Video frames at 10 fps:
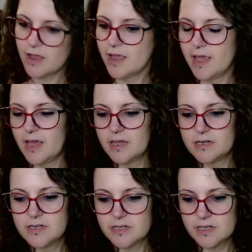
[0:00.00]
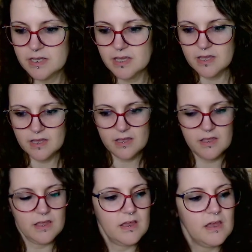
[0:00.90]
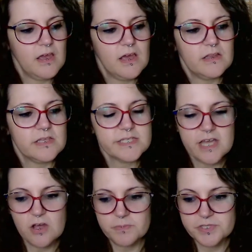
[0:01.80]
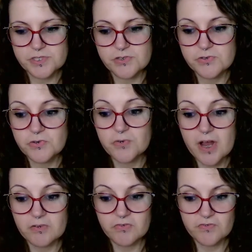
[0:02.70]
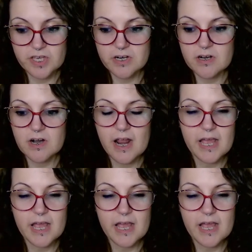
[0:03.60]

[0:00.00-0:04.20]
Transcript: And this helps to ground fear,